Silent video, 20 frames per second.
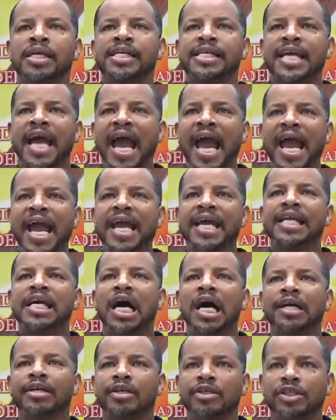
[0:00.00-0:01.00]
gain
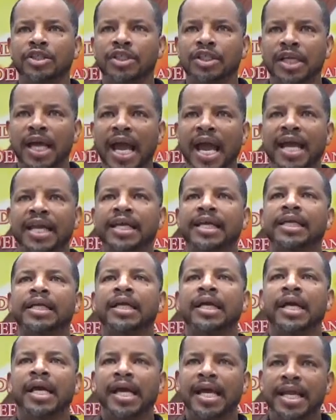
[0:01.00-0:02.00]
understanding
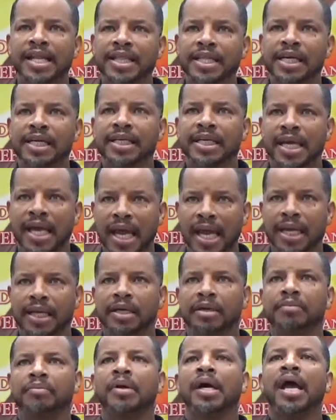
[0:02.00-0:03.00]
in the
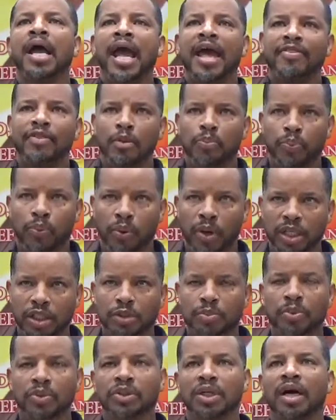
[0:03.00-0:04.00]
kingdom and the
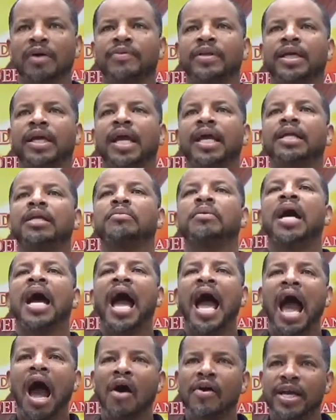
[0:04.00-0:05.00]
principles of the kingdom,
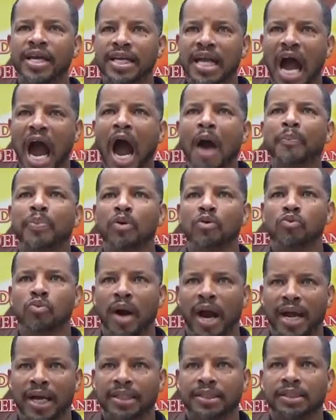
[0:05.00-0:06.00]
how it
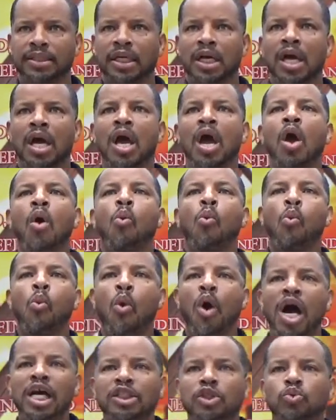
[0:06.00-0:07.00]
operates,
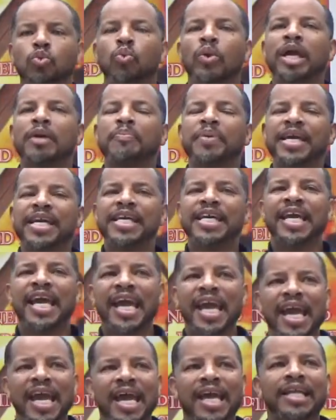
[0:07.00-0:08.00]
once we
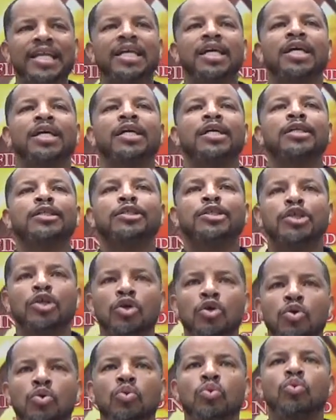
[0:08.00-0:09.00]
begin
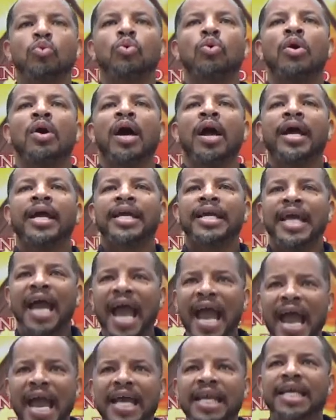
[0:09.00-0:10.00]
to
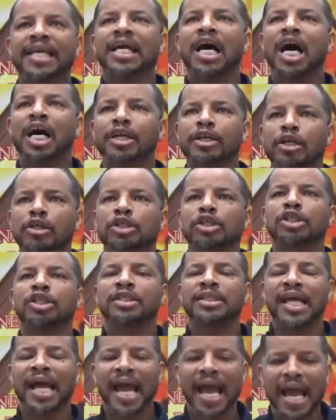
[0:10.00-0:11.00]
gain an
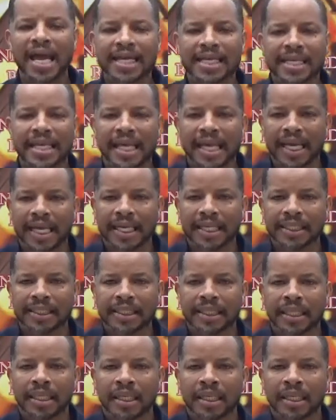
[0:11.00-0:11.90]
understanding,